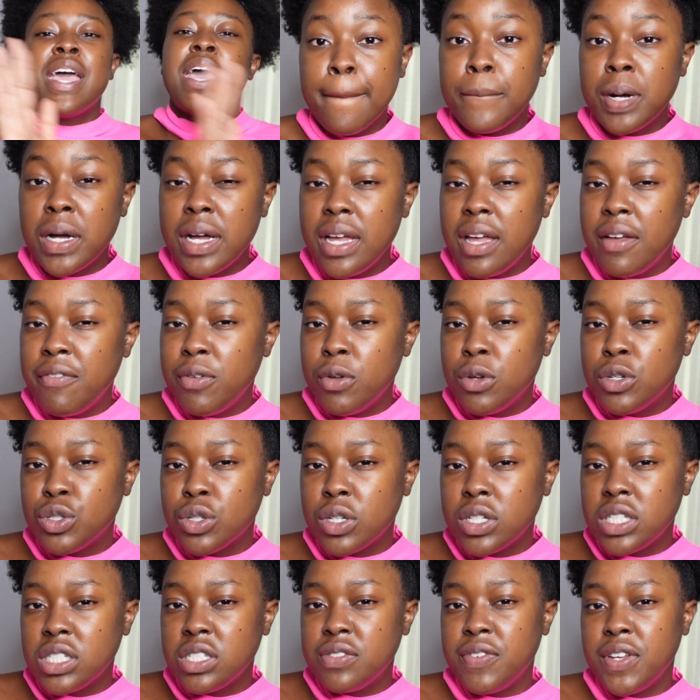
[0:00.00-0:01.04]
But if you
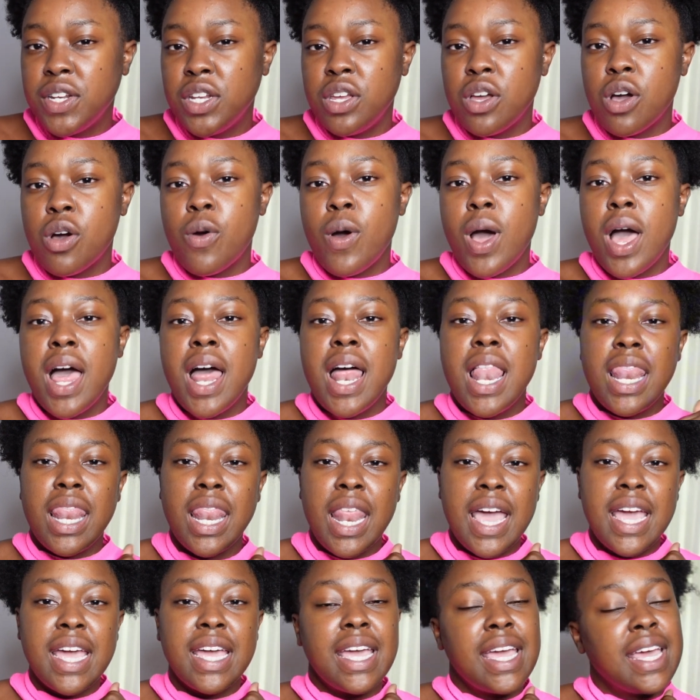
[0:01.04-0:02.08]
enjoyed this video,
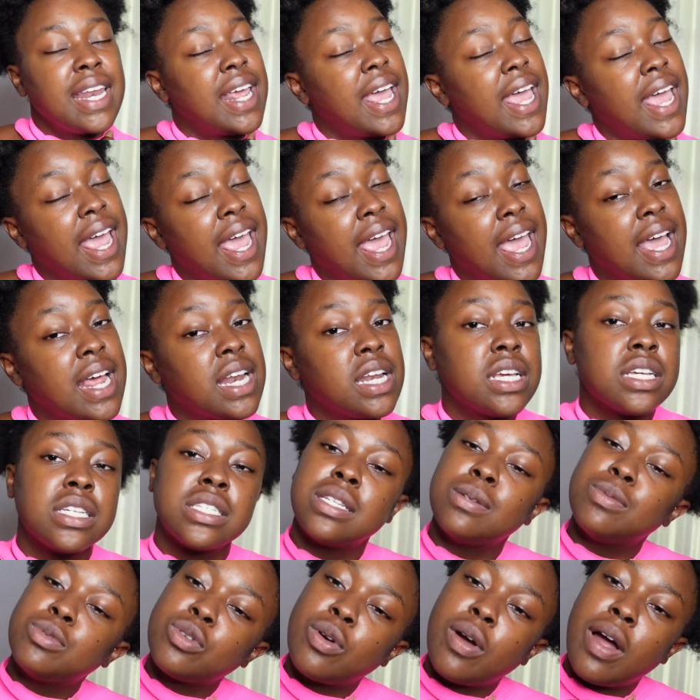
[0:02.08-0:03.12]
like it and
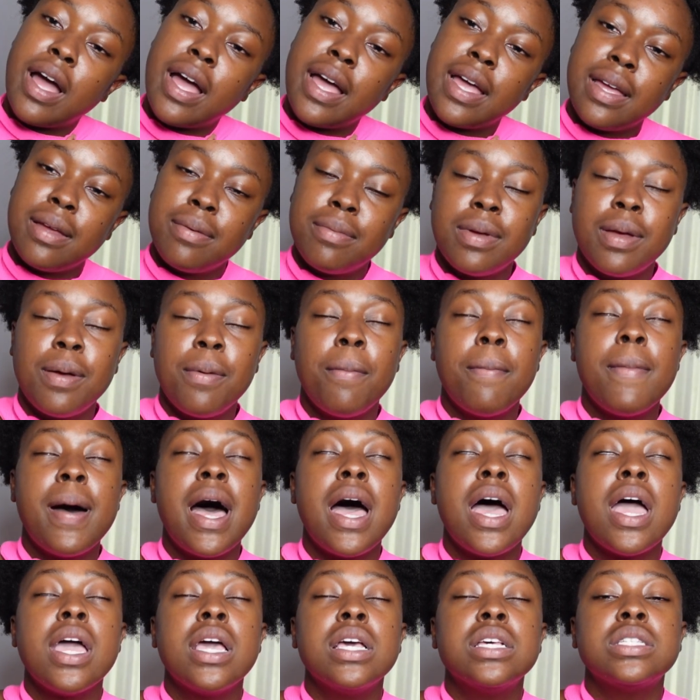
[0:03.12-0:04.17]
subscribe.
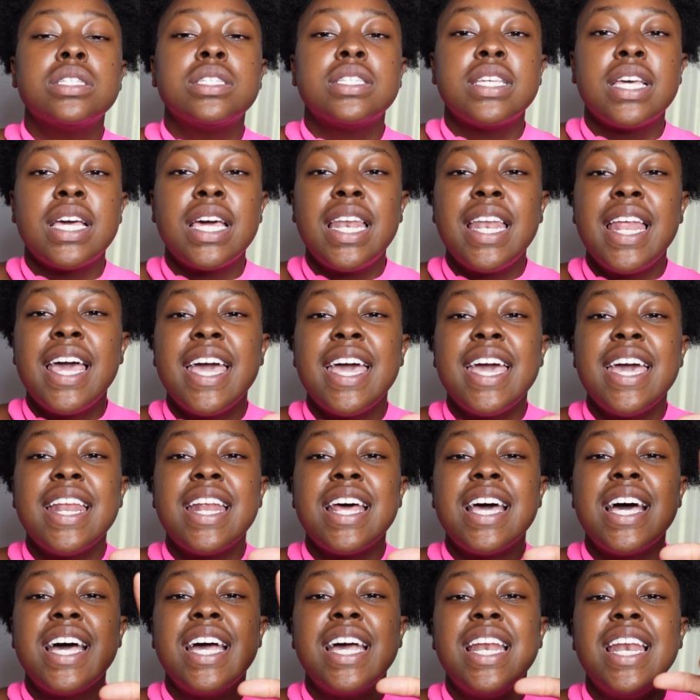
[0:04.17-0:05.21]
Bye, see you
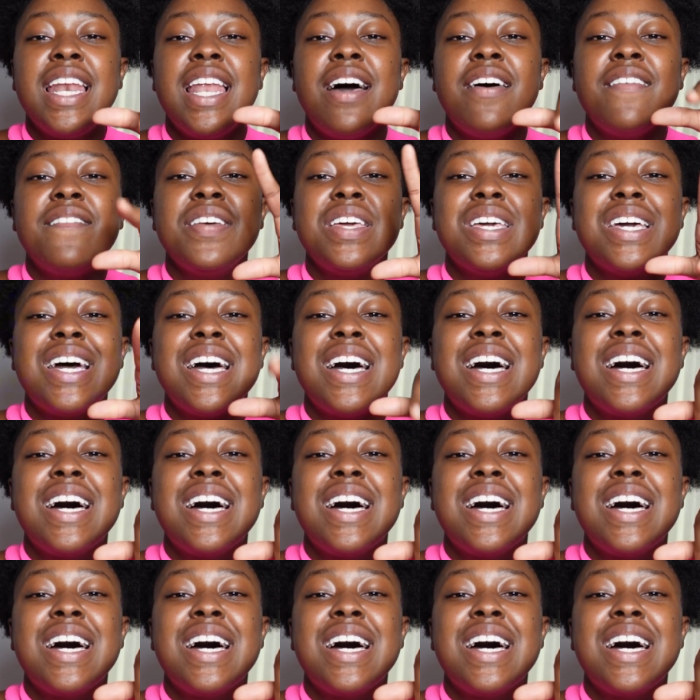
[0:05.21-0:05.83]
later, love ya.